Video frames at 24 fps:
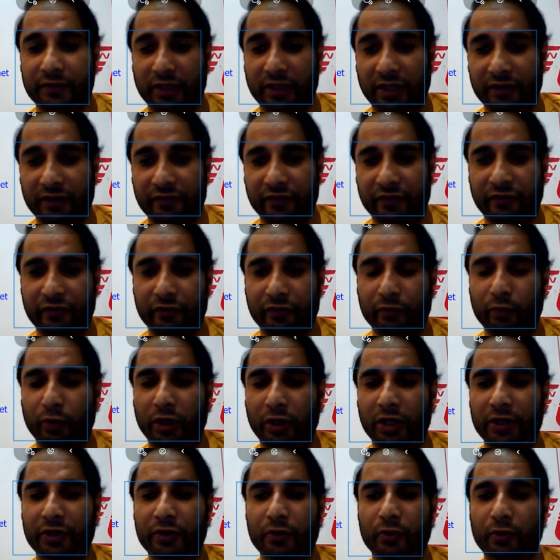licenses
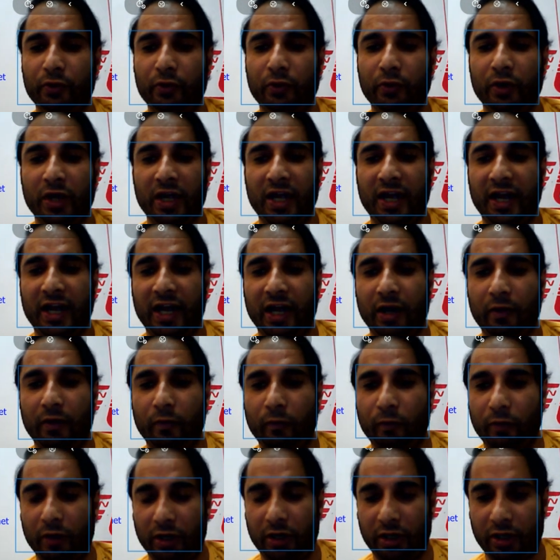where you
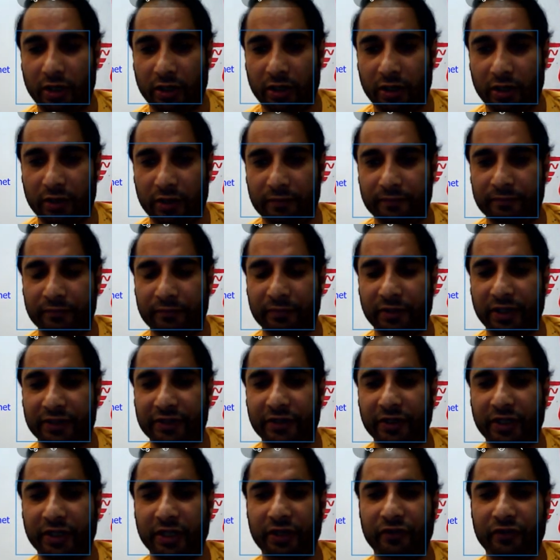have
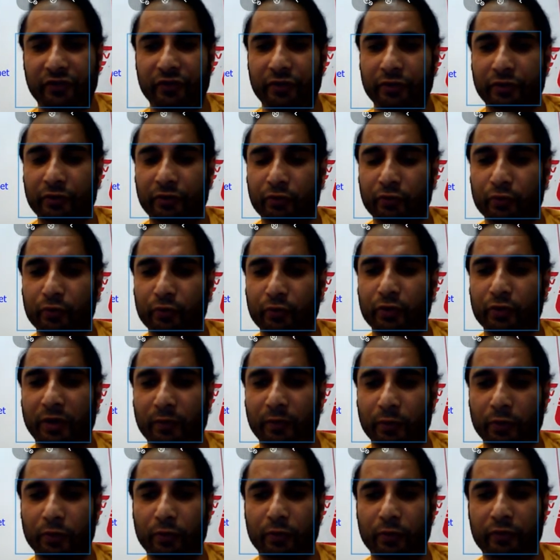authentication to
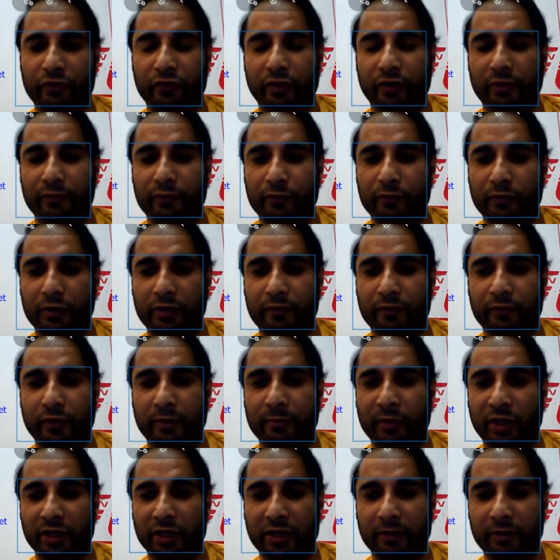download software
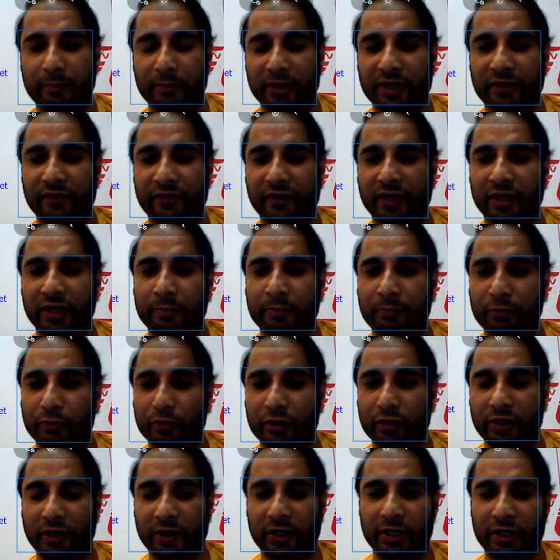from marketplace and
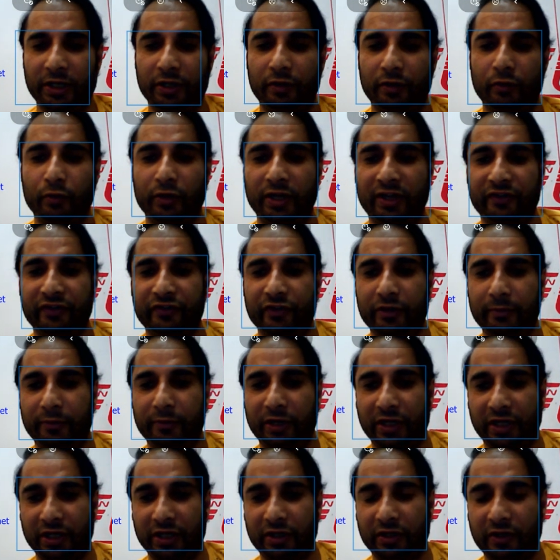put directly to the S3
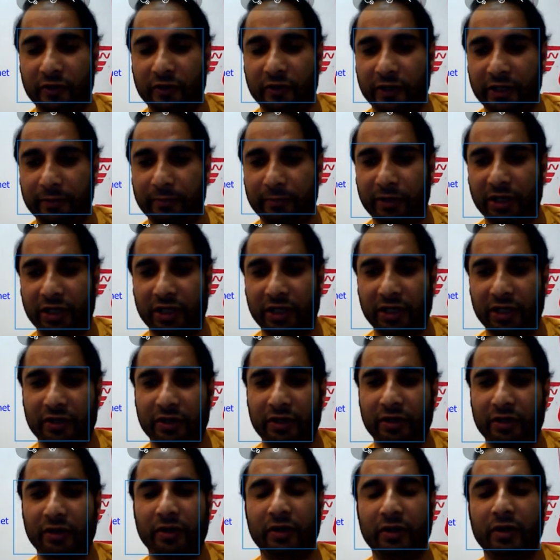bucket. Create
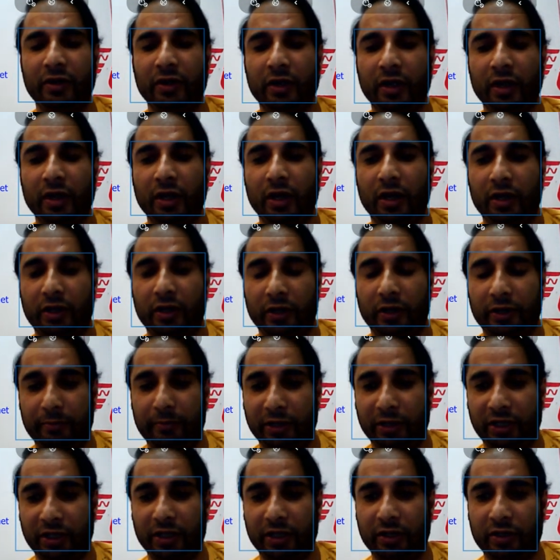a
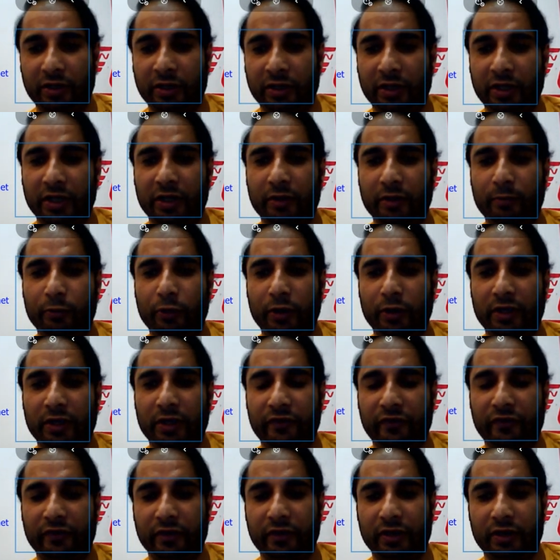bucket on
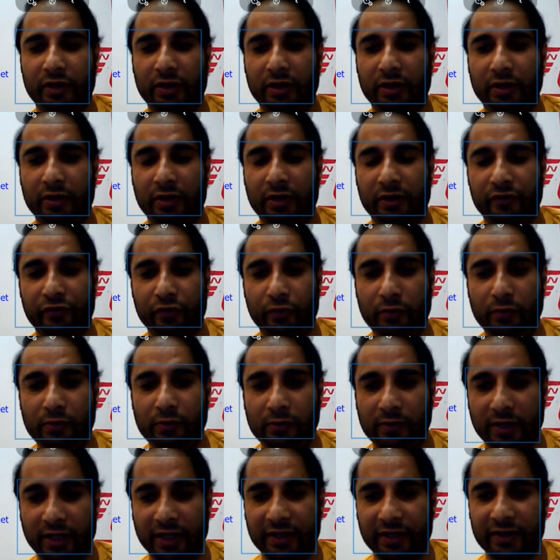AWS console,
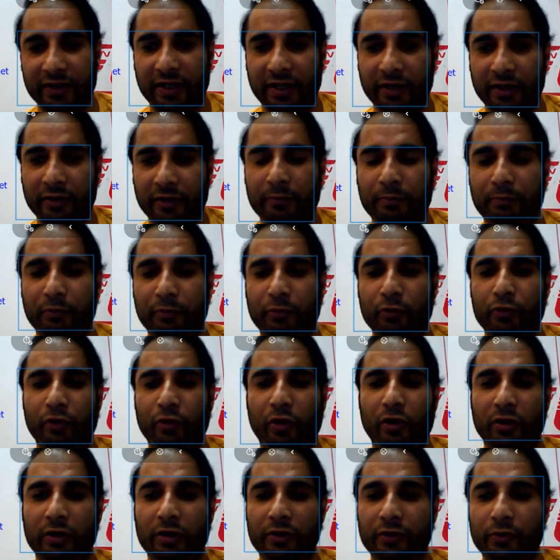and then put
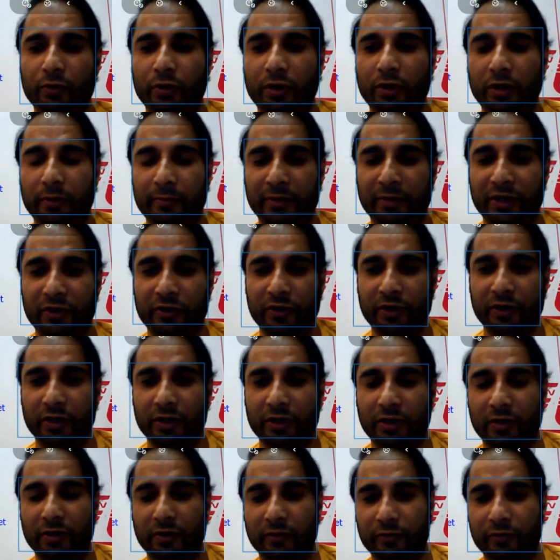all your
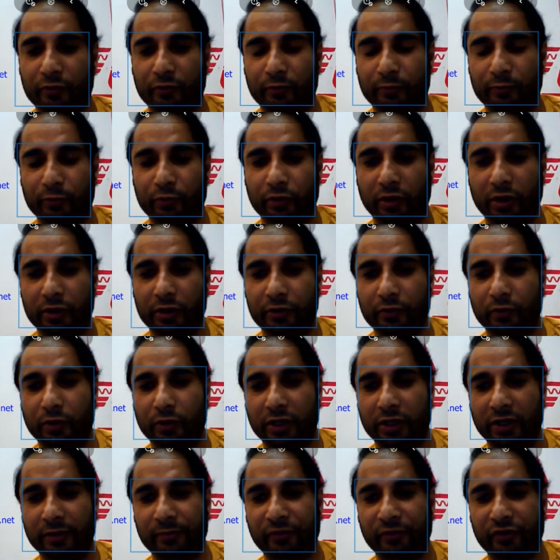material to put all your
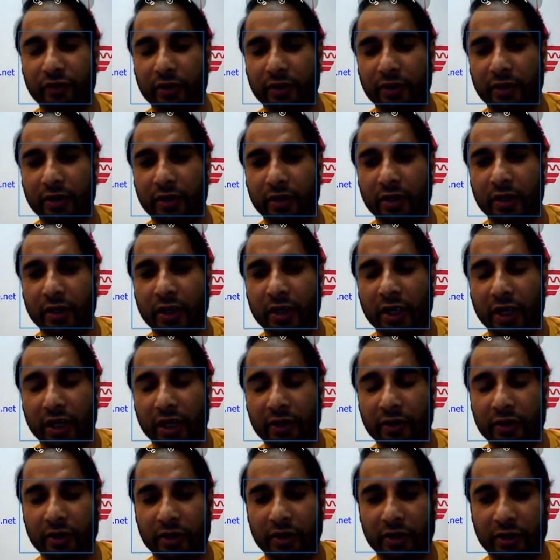dumps in
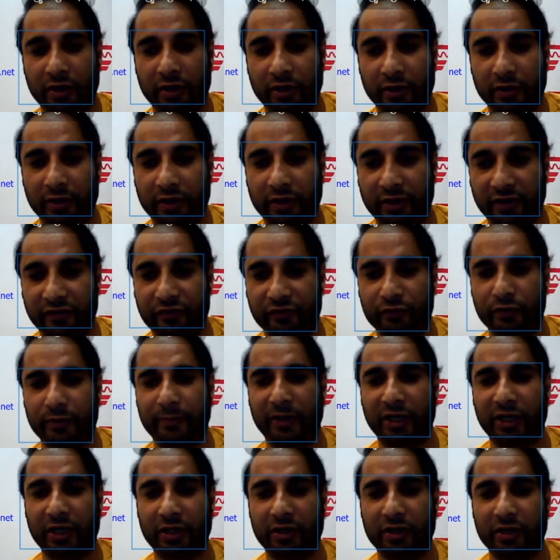S3
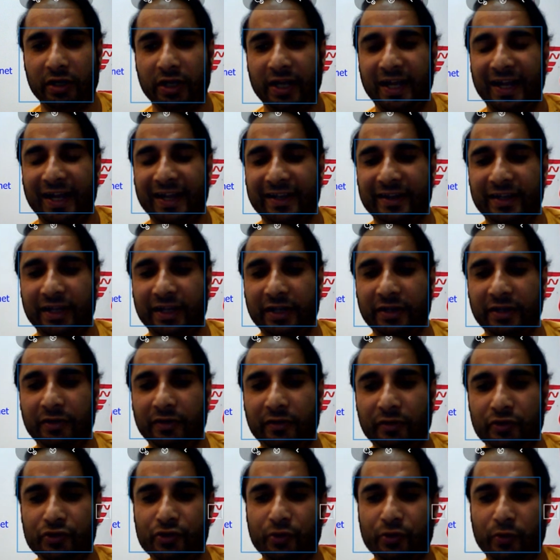bucket. And
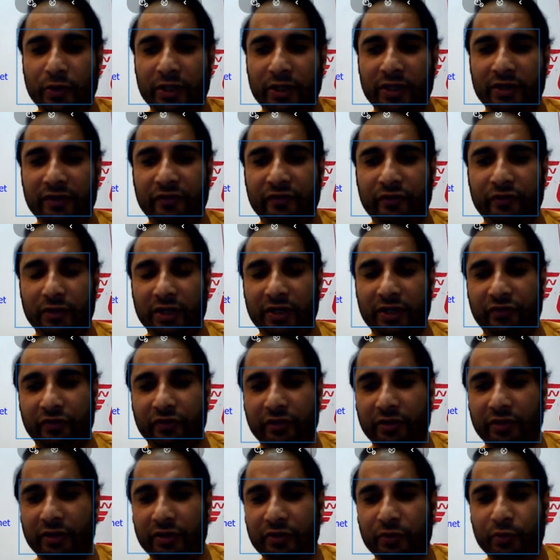then during the
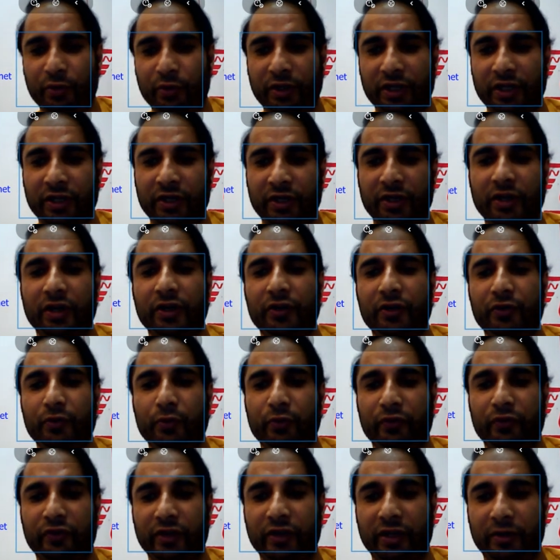installation you can
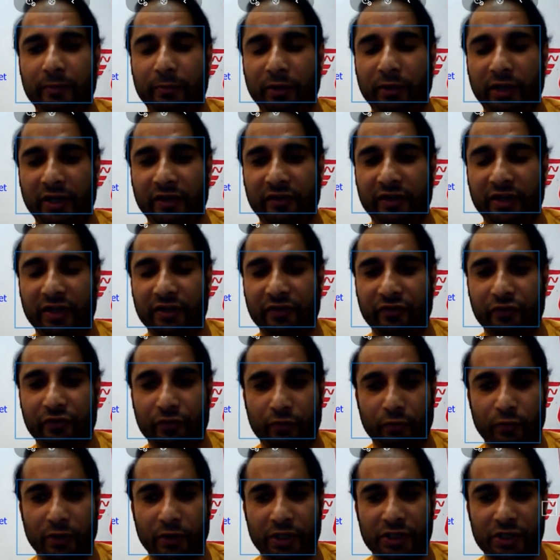use that bucket as a
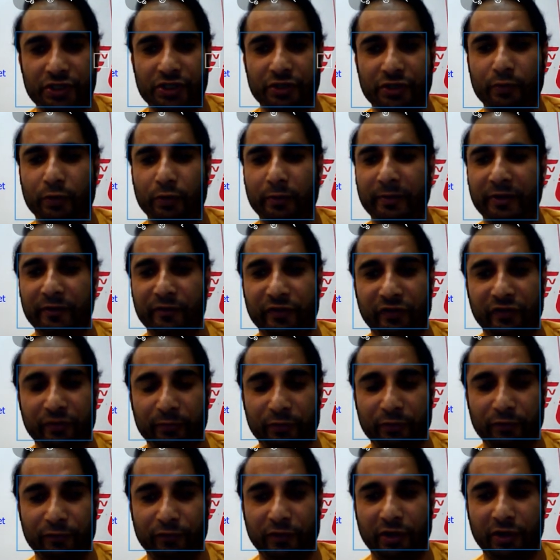storage. It will be
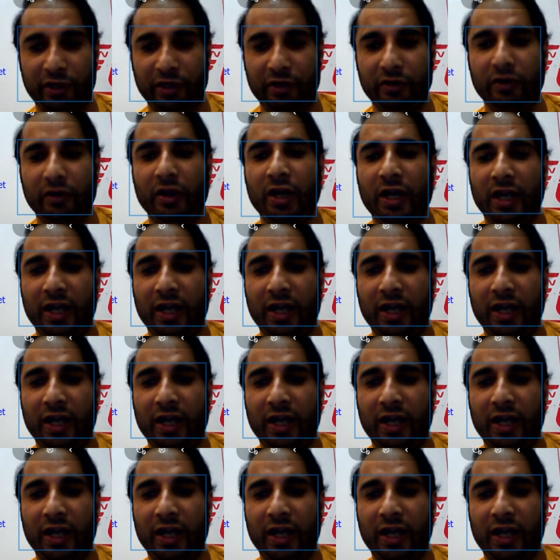visible for you,